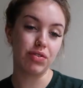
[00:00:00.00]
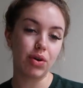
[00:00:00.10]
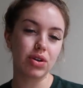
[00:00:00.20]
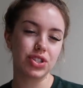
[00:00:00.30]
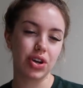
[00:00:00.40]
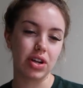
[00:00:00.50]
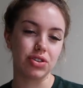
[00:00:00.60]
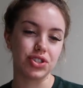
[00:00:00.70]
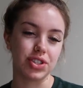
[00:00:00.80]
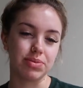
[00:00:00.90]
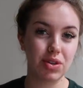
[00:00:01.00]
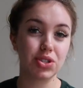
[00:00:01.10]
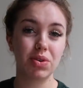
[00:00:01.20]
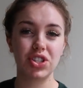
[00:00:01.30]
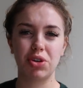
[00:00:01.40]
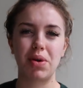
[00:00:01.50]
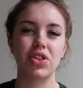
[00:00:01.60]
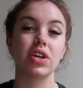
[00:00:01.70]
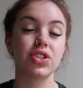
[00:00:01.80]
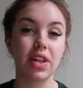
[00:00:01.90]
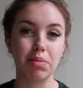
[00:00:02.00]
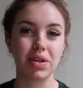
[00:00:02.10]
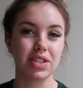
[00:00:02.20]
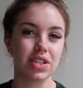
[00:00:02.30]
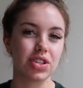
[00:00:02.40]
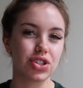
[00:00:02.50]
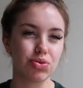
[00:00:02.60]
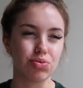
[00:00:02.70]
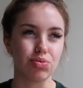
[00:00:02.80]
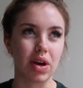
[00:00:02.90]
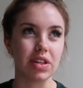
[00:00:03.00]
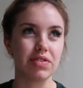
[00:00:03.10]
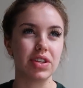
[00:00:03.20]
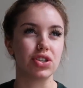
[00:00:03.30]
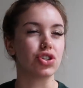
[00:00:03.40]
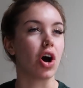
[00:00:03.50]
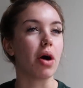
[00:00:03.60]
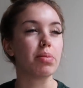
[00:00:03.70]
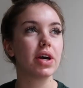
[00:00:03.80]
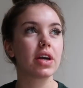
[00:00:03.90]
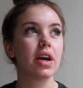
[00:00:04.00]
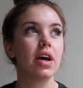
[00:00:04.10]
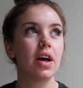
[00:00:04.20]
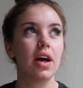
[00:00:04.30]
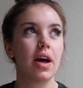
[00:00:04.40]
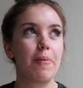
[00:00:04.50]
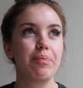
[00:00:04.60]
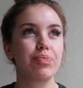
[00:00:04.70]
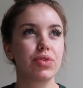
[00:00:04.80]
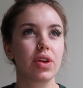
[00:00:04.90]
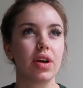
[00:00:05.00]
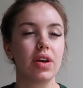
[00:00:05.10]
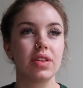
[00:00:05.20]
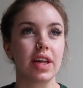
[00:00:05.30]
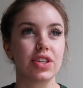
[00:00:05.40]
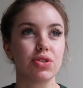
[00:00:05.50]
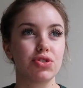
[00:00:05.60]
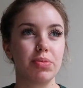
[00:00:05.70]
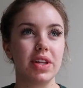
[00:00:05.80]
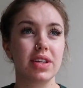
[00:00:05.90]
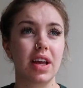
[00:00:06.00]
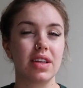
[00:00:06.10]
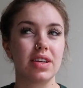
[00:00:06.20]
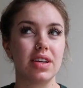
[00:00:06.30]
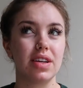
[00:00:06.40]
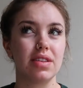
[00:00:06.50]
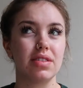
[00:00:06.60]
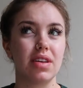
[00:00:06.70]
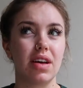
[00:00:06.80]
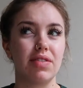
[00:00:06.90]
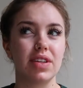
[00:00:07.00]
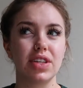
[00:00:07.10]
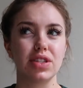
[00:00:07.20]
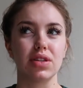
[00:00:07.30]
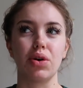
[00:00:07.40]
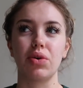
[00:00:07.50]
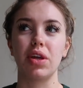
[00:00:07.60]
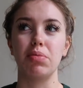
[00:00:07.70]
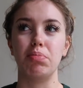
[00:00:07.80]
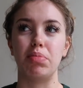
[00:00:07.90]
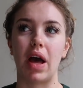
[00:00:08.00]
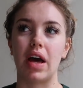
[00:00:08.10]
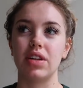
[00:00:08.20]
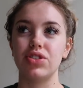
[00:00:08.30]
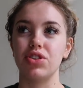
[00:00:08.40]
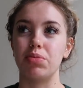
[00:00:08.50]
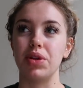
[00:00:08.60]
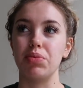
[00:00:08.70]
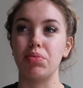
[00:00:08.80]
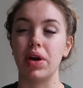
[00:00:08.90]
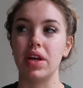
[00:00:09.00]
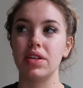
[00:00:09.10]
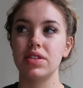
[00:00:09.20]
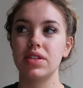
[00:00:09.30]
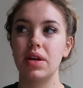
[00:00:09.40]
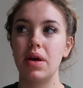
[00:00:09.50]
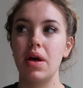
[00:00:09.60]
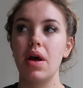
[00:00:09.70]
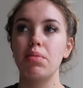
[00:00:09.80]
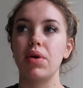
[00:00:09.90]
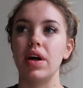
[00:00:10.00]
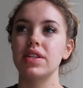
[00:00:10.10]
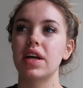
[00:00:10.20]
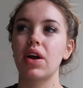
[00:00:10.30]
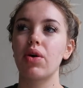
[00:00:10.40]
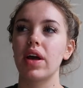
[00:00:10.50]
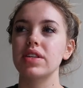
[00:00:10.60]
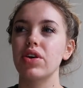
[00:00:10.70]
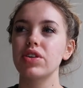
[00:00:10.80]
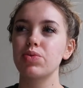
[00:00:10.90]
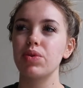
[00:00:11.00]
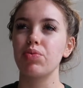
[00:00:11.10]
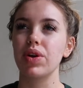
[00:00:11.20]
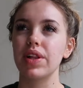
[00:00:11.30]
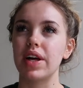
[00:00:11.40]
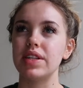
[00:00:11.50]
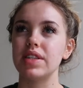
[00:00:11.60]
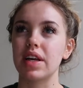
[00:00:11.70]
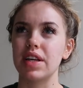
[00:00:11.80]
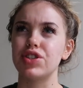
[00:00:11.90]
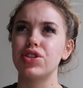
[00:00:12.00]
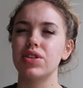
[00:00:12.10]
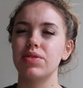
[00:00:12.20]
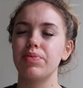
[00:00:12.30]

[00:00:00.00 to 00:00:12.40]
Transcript: refocus your energy i just want to share my thoughts on that because it's such a relevant topic like social media can i feel like it's low-key bad in so many ways but it's like okay as long as we realize like it's